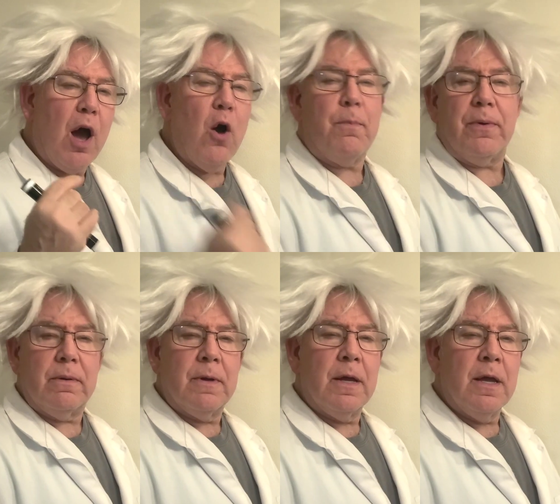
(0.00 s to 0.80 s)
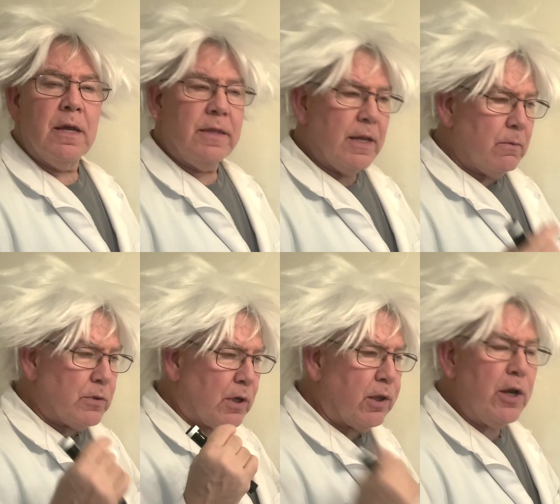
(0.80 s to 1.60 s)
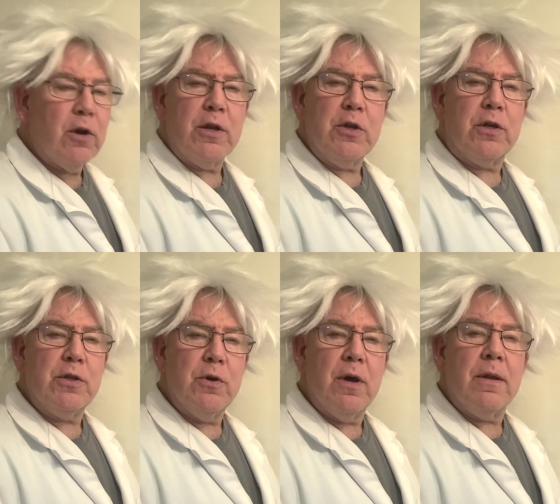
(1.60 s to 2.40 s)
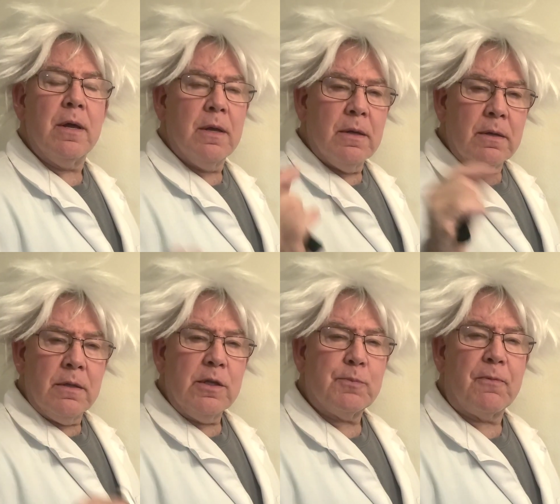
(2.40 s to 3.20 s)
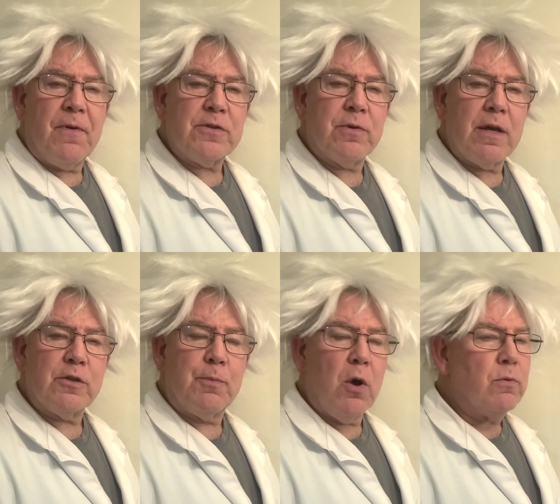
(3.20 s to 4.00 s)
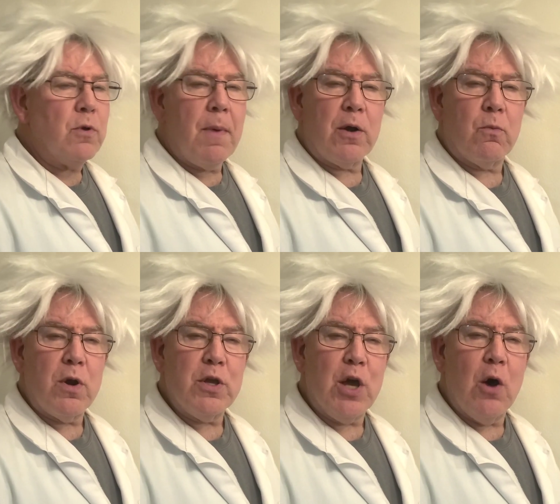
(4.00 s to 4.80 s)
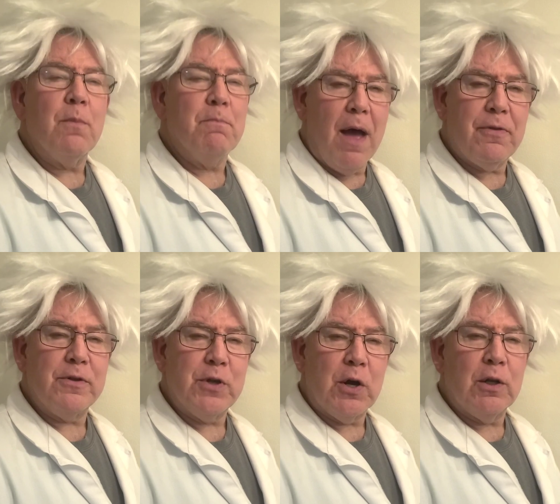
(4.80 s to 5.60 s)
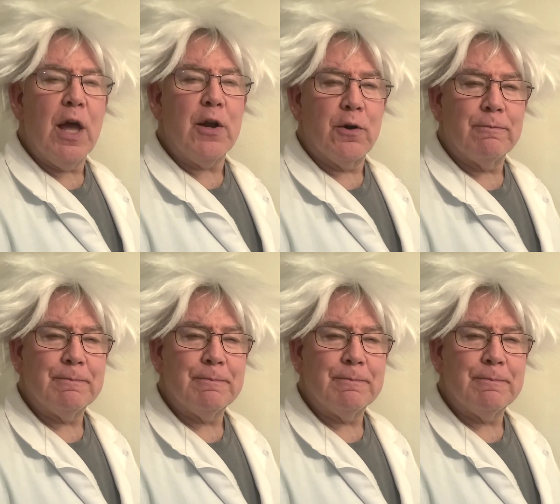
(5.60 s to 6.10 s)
hope that it was clear and you can do it. This is Professor AlgeBro, no matter where you go. Math is there. Later.